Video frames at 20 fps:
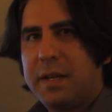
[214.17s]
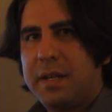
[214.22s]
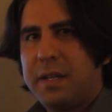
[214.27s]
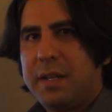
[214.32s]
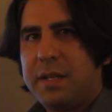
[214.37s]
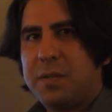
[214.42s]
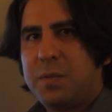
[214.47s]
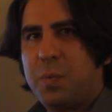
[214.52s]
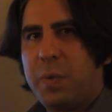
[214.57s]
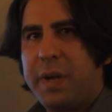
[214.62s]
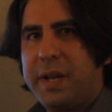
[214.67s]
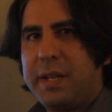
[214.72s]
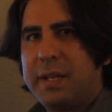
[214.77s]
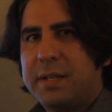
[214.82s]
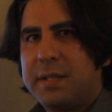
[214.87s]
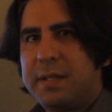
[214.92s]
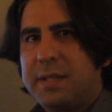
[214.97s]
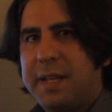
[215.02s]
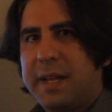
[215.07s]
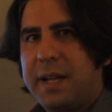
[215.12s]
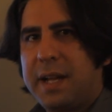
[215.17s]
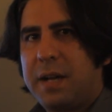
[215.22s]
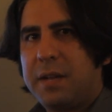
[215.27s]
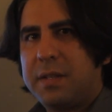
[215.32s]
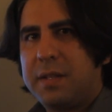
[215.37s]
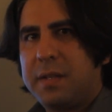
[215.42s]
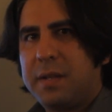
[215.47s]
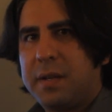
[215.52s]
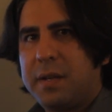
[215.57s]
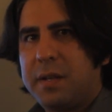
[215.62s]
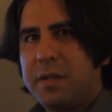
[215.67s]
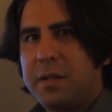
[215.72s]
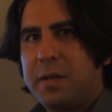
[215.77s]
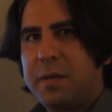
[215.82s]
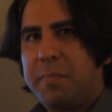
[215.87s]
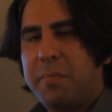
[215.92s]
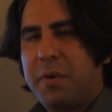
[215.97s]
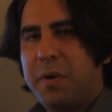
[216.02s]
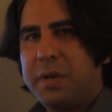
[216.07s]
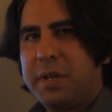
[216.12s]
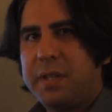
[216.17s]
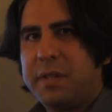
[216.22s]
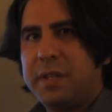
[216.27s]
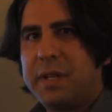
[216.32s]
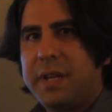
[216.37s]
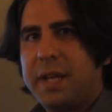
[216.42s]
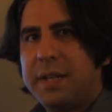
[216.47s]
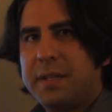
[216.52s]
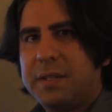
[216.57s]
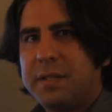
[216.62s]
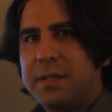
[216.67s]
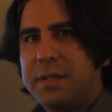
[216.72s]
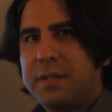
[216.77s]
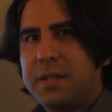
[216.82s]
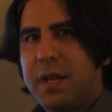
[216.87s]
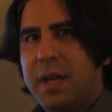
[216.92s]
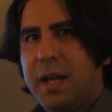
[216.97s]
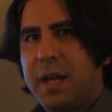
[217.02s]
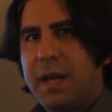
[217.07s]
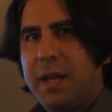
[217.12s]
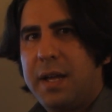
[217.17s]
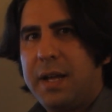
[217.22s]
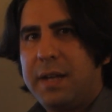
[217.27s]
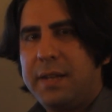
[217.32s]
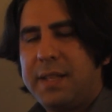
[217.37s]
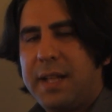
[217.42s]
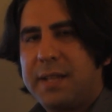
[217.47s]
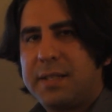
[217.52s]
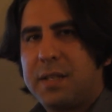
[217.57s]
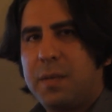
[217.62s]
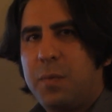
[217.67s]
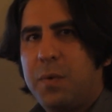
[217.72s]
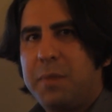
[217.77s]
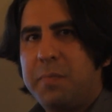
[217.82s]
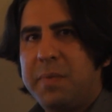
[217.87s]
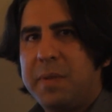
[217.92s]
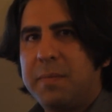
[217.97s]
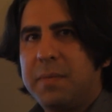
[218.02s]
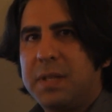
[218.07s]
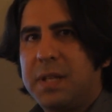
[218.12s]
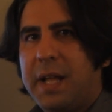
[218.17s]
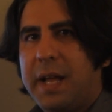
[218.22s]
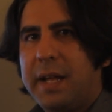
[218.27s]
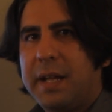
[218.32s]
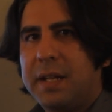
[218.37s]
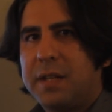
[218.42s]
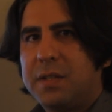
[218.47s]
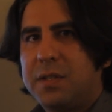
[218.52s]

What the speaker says: his way to take out the other opponent in the Nexus. And that's the one beam of light.